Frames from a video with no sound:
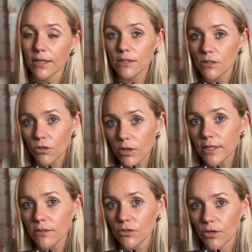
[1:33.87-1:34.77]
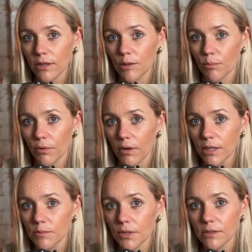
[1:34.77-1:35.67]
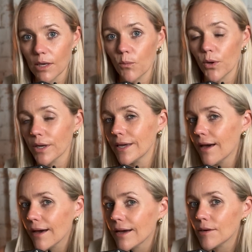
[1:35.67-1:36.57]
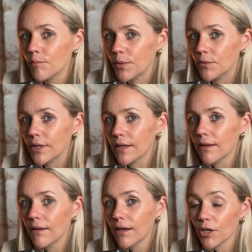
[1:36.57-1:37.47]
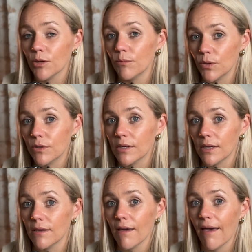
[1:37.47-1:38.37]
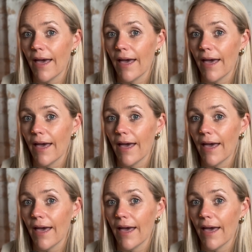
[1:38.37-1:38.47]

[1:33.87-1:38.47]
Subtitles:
They're stocking Australian products because they're working hard at building a community